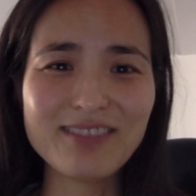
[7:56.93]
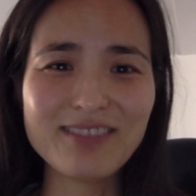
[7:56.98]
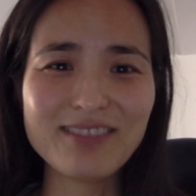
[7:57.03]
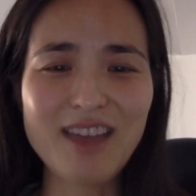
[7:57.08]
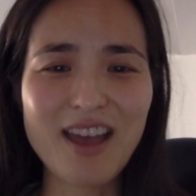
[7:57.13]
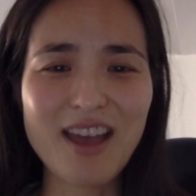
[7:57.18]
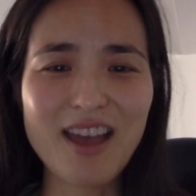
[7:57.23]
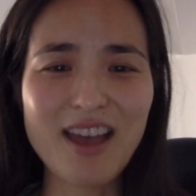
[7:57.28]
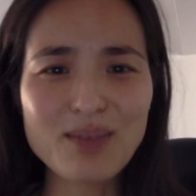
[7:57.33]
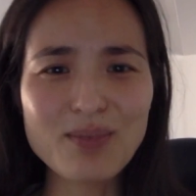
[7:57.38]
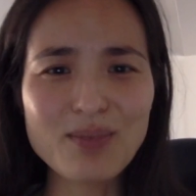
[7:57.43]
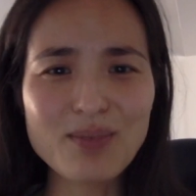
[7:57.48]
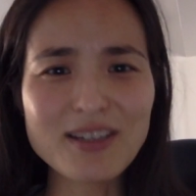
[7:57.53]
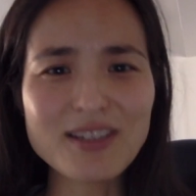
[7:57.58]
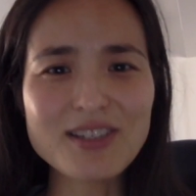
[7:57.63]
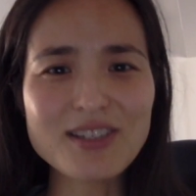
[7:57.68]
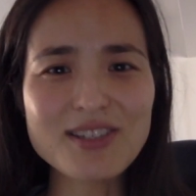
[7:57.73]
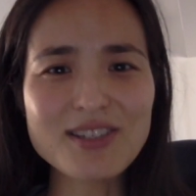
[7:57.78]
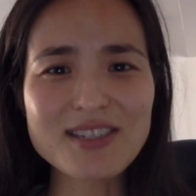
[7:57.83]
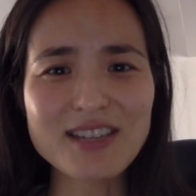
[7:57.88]
I wanted
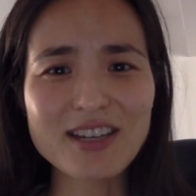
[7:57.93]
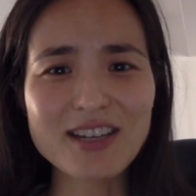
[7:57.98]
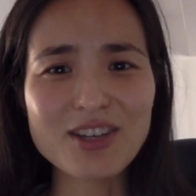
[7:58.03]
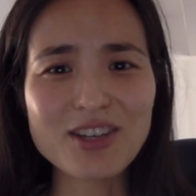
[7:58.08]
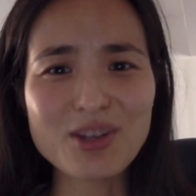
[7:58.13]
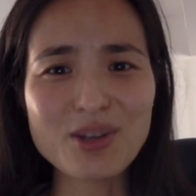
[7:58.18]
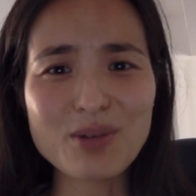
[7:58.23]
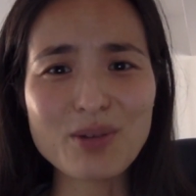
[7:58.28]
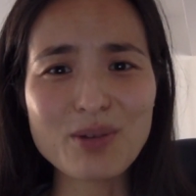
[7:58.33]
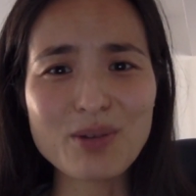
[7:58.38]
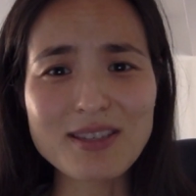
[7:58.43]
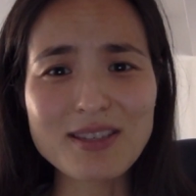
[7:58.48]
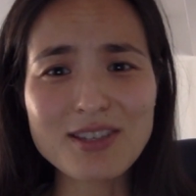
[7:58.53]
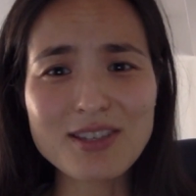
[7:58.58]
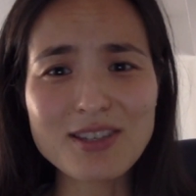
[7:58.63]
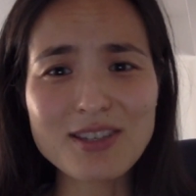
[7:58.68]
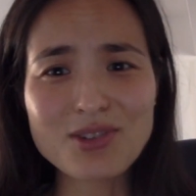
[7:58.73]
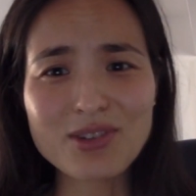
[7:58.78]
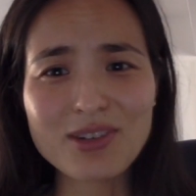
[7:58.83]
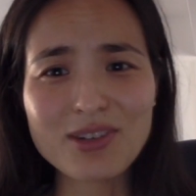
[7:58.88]
to study U.S.
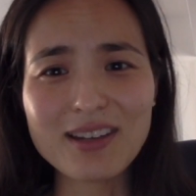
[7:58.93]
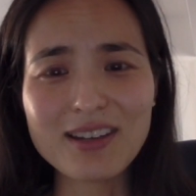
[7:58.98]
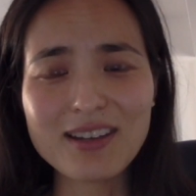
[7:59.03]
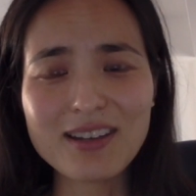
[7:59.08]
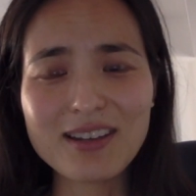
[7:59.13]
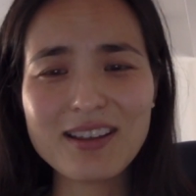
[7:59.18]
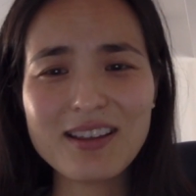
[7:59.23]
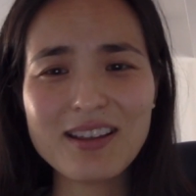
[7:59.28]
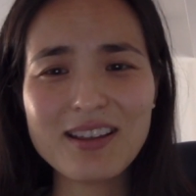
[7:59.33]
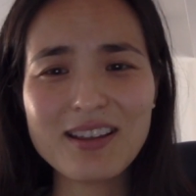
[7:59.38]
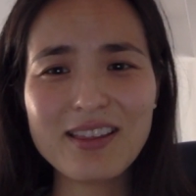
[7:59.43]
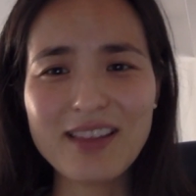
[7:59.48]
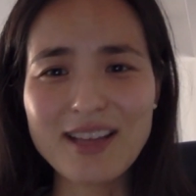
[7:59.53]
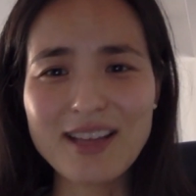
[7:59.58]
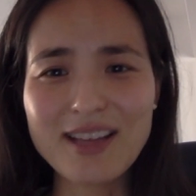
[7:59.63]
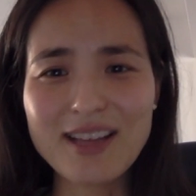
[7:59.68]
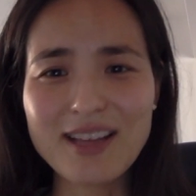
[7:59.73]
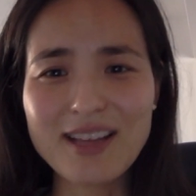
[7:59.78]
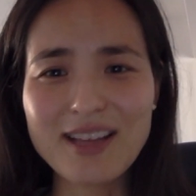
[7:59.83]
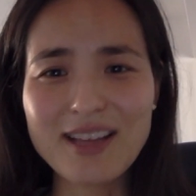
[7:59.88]
history.
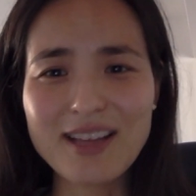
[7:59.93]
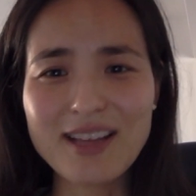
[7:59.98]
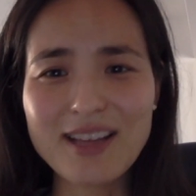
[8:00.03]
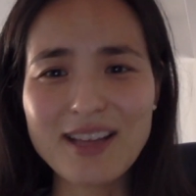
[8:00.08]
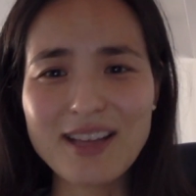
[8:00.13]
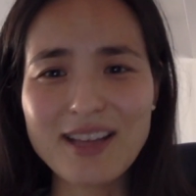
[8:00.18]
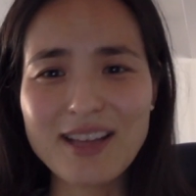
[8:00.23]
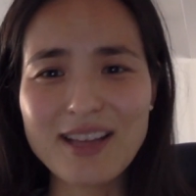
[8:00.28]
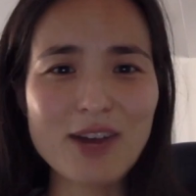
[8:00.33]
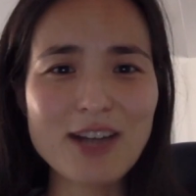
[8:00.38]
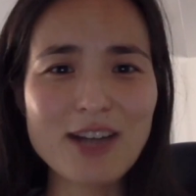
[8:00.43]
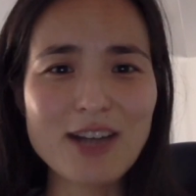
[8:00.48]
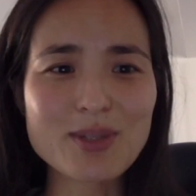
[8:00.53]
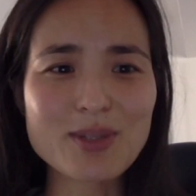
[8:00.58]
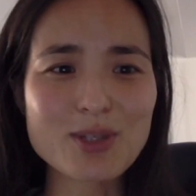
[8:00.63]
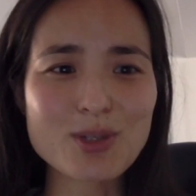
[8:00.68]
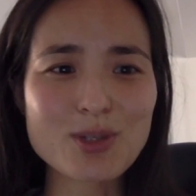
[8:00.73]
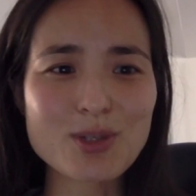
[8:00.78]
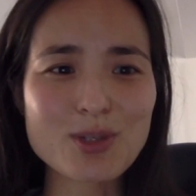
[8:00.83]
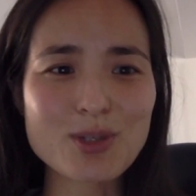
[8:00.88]
That's why I went to graduate
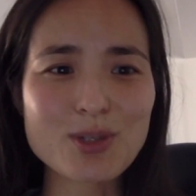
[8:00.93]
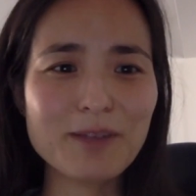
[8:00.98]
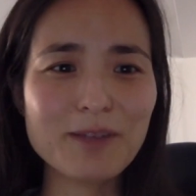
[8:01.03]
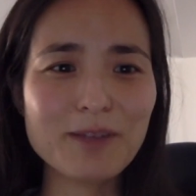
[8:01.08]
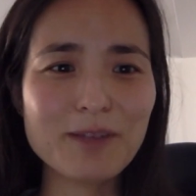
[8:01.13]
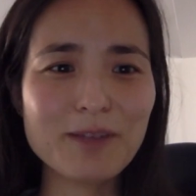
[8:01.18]
school.